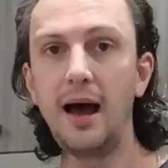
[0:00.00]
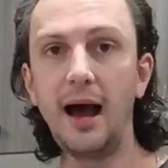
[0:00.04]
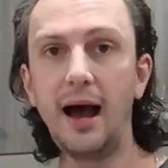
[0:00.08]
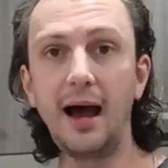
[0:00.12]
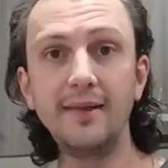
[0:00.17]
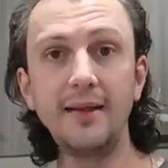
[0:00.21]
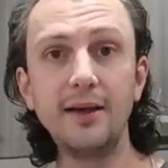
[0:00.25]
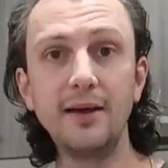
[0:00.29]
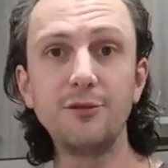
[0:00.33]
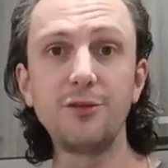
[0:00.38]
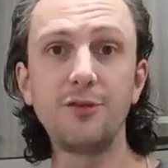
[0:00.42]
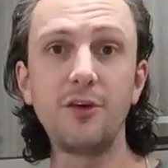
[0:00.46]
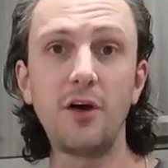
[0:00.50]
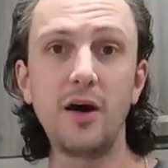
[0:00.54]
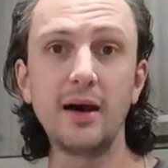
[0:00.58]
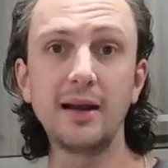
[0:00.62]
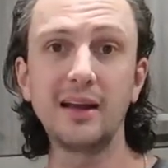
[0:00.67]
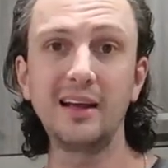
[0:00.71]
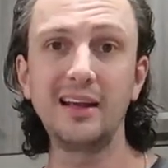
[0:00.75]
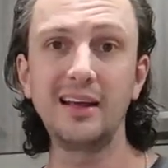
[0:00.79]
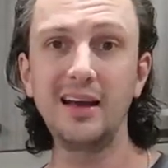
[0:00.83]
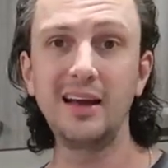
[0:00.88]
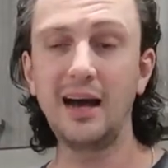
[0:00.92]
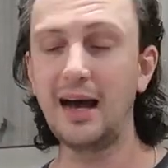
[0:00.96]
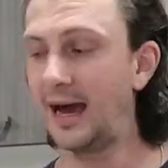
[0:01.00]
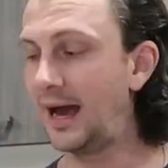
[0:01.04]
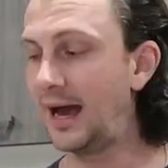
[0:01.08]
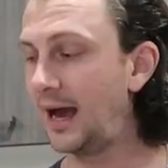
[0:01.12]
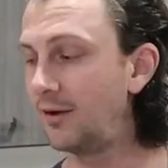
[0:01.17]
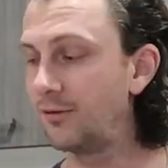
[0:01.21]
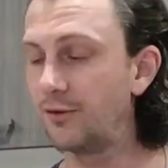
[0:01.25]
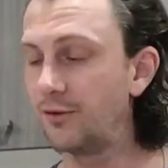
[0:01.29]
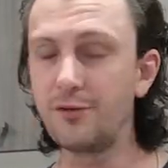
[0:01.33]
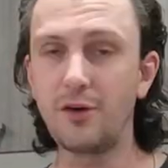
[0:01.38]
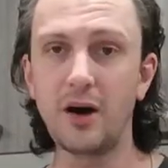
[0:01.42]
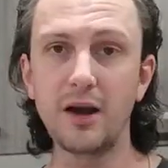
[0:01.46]
And then finally, I
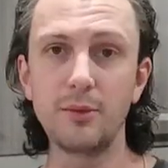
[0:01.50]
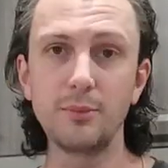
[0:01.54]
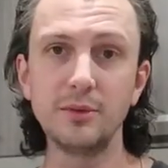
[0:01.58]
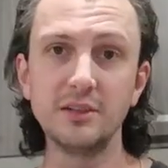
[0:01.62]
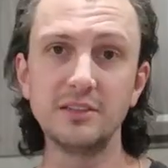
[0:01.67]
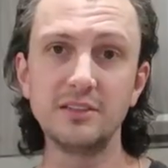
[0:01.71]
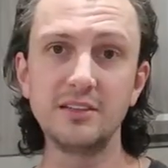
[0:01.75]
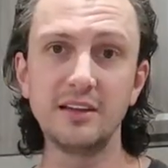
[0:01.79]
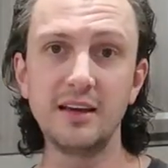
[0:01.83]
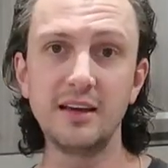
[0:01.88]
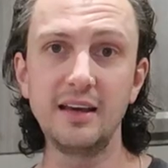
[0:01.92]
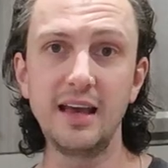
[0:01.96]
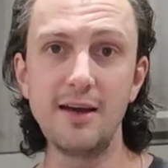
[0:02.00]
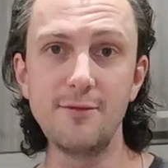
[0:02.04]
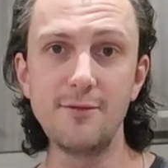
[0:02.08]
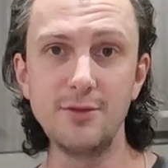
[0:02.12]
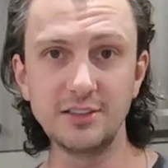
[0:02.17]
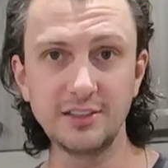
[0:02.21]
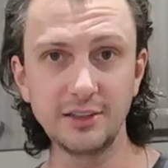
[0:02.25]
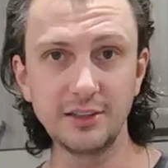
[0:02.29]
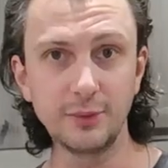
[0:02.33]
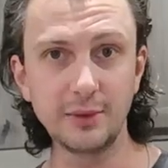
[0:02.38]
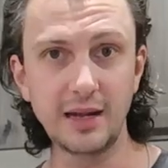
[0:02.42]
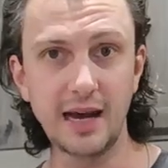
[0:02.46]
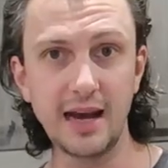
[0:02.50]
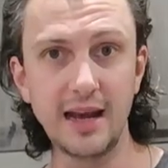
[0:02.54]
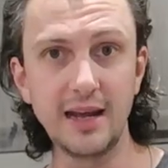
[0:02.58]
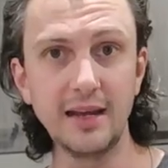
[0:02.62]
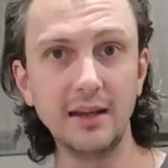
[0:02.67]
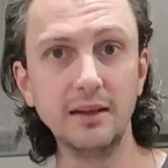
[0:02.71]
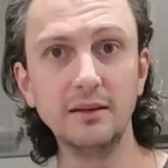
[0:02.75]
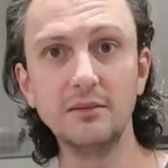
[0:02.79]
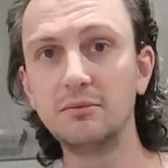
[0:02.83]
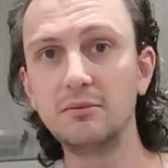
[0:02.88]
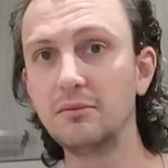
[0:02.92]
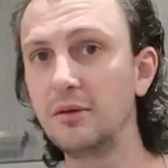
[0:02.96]
have vitamin C every single day.
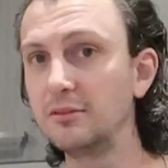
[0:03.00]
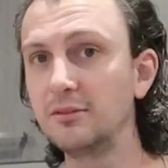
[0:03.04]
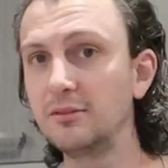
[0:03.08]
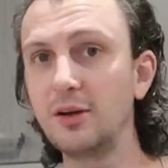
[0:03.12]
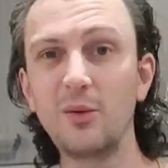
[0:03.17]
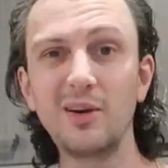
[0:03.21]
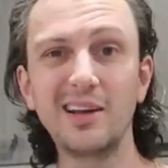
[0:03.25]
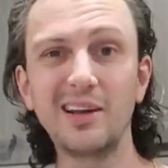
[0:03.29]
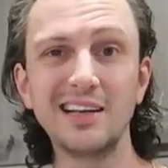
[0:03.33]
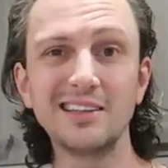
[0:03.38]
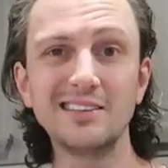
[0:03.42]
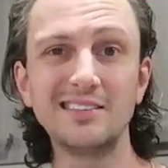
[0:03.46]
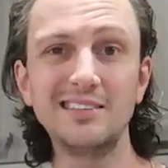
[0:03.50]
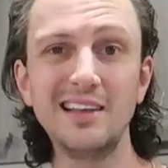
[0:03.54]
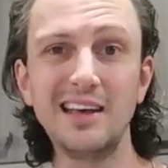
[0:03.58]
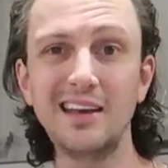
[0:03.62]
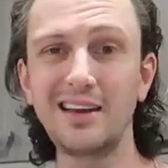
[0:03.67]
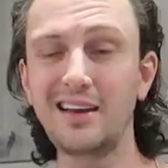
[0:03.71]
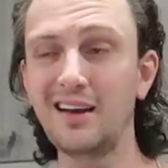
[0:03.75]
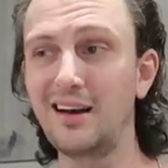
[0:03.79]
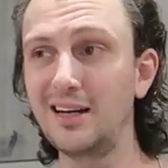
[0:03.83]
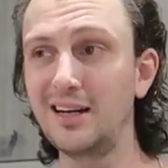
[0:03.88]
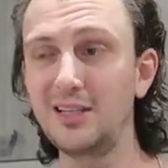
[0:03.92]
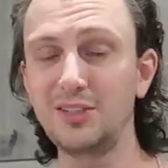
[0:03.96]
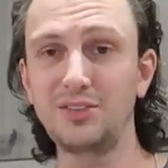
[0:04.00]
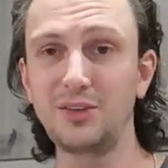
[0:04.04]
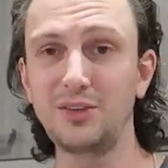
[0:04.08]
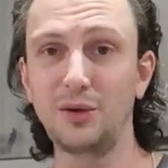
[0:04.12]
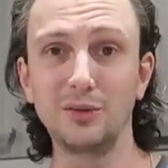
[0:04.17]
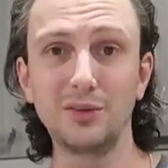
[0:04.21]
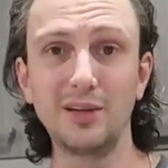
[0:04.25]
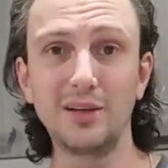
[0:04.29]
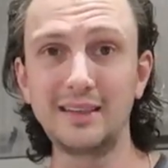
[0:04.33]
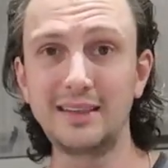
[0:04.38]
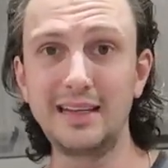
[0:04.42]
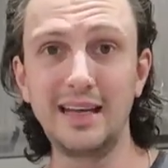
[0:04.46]
Don't want to get sick. I just
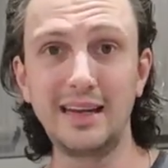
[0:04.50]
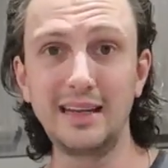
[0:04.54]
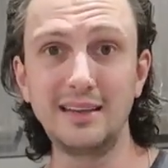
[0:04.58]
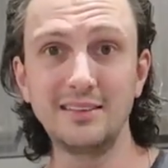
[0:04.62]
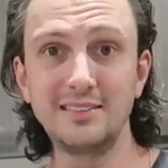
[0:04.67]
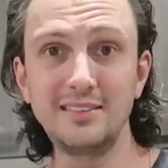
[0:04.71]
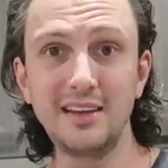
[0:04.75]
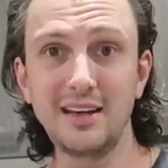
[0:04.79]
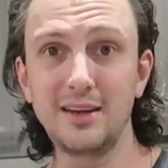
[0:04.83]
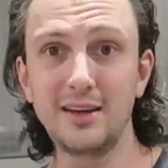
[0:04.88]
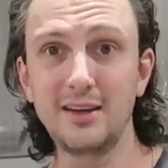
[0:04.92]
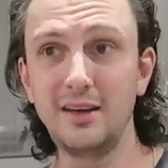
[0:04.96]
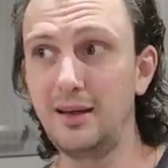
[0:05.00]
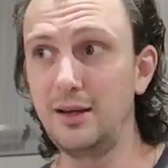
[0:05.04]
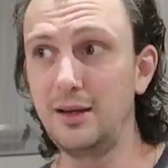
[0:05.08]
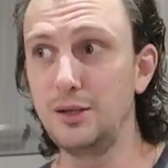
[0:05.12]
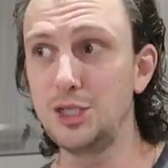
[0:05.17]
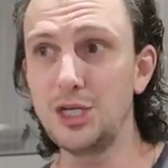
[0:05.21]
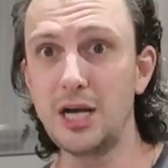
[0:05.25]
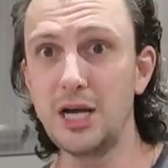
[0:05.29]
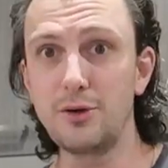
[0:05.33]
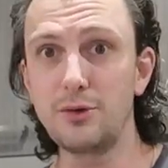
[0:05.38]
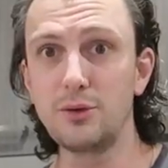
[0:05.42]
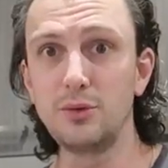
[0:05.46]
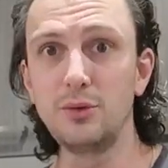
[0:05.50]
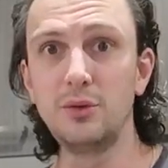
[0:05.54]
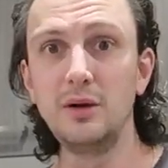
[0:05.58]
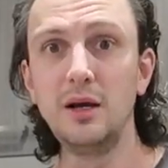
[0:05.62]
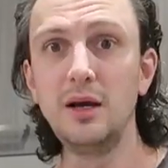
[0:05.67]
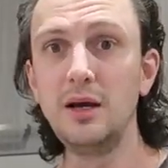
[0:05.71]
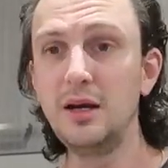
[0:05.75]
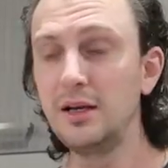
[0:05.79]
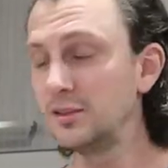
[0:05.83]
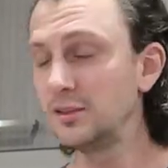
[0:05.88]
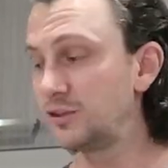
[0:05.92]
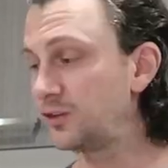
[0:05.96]
don't like getting sick in general.
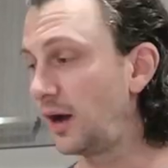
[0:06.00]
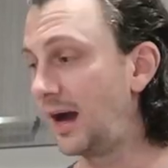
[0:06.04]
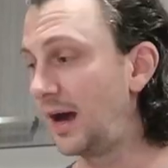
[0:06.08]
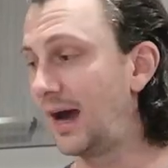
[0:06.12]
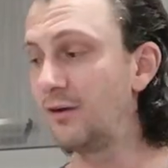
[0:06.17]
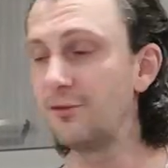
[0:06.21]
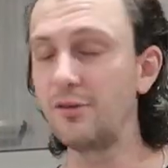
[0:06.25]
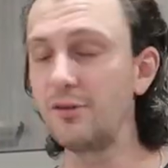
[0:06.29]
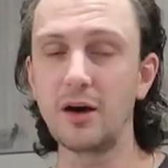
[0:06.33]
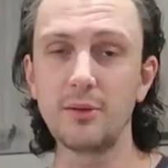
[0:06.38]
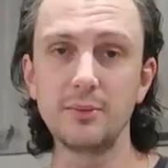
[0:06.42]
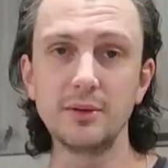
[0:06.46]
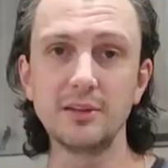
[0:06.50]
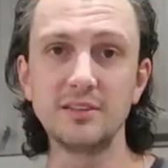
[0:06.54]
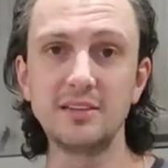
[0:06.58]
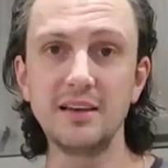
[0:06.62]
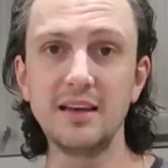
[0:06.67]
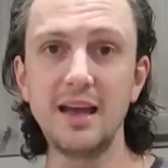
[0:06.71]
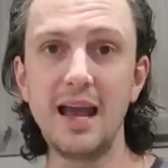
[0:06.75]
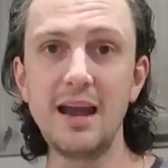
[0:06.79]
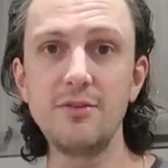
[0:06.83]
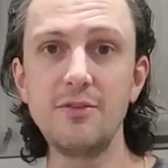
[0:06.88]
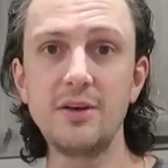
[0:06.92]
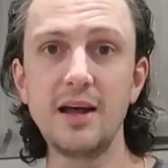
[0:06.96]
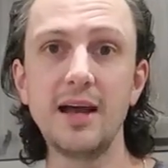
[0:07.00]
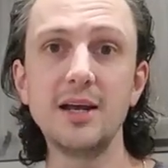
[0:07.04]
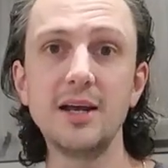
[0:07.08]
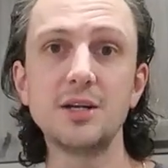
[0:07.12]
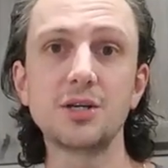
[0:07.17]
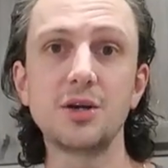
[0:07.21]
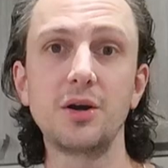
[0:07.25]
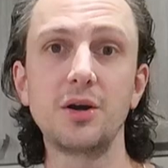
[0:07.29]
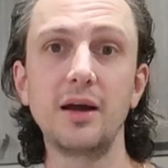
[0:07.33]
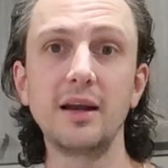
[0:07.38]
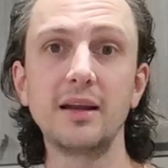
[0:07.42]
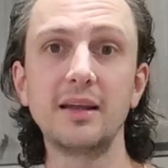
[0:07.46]
So I have vitamin C every day
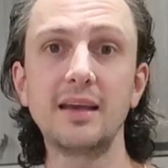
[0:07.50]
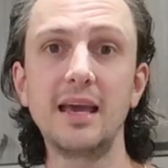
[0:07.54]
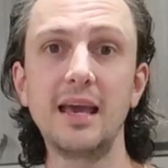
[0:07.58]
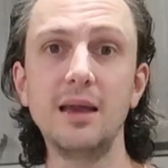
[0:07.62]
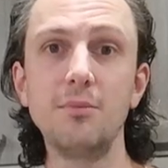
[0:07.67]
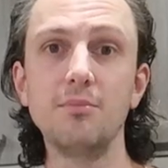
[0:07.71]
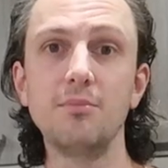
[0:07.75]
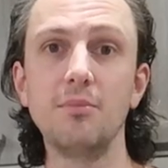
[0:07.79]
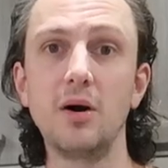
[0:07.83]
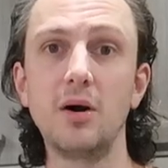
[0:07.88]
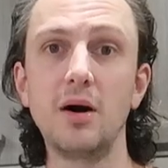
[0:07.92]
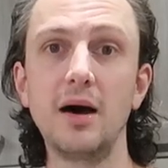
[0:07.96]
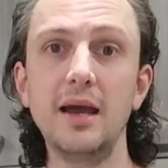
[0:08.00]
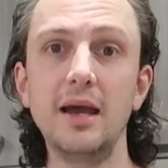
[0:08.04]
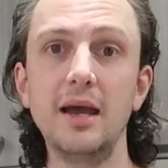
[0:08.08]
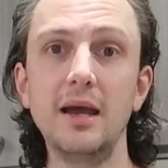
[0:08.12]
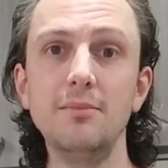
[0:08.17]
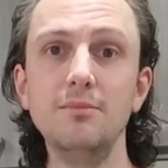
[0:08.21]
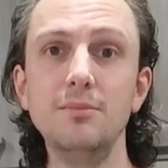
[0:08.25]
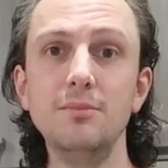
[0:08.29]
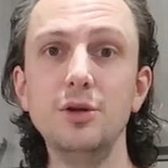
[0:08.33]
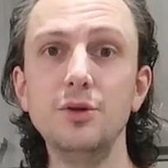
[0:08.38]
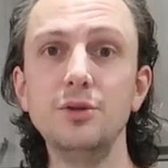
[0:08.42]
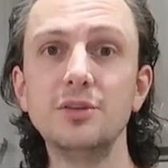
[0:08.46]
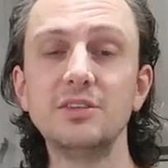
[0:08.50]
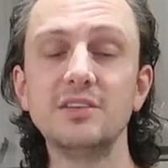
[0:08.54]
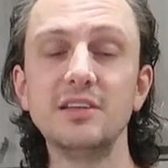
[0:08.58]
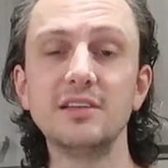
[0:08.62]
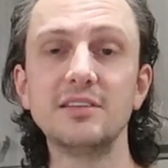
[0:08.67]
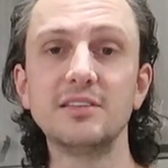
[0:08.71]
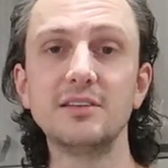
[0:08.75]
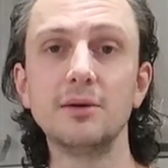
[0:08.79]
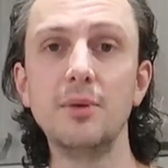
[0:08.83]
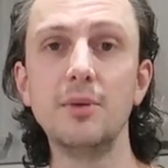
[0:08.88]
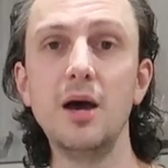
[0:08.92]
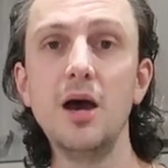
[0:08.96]
to try and keep my immune
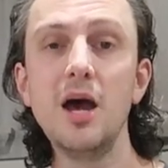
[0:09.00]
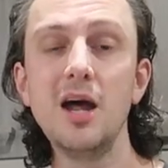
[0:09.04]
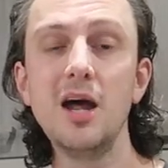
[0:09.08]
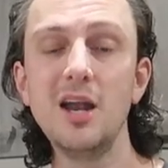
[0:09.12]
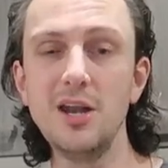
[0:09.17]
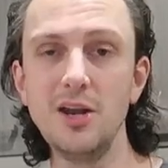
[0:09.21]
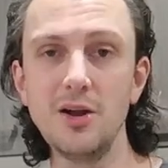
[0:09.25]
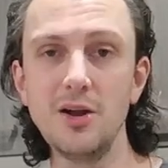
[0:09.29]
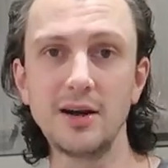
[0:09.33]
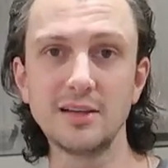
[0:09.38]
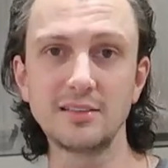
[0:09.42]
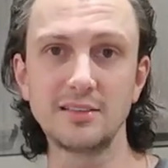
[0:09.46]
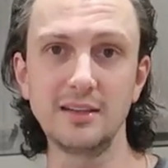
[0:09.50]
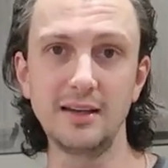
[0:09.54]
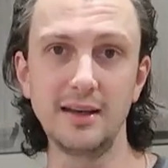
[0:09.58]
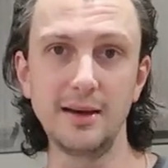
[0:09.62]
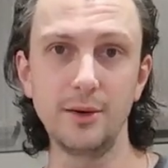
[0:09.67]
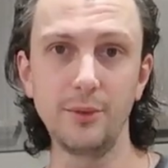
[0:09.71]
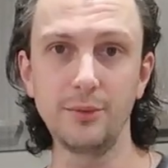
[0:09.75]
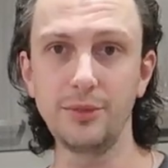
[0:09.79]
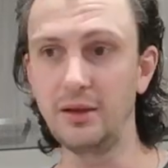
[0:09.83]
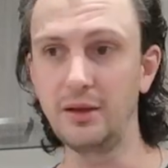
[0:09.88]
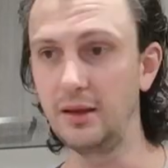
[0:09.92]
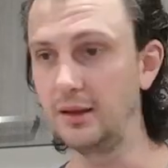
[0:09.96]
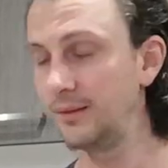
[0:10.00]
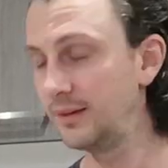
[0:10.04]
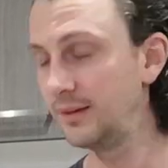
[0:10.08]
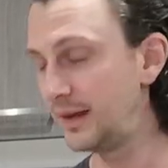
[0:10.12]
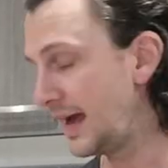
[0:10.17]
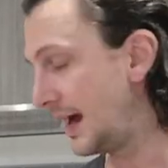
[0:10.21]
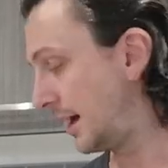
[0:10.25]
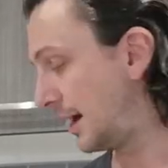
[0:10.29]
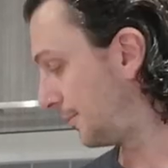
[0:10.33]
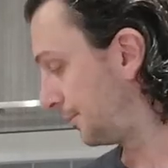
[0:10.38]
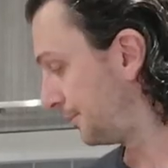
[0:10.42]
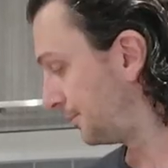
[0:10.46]
system nice and healthy.
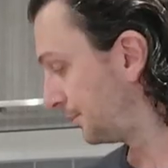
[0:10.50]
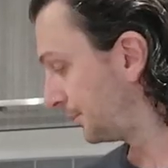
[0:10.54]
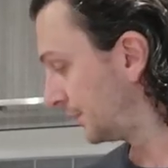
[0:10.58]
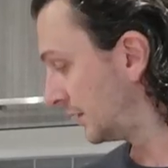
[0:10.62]
Now,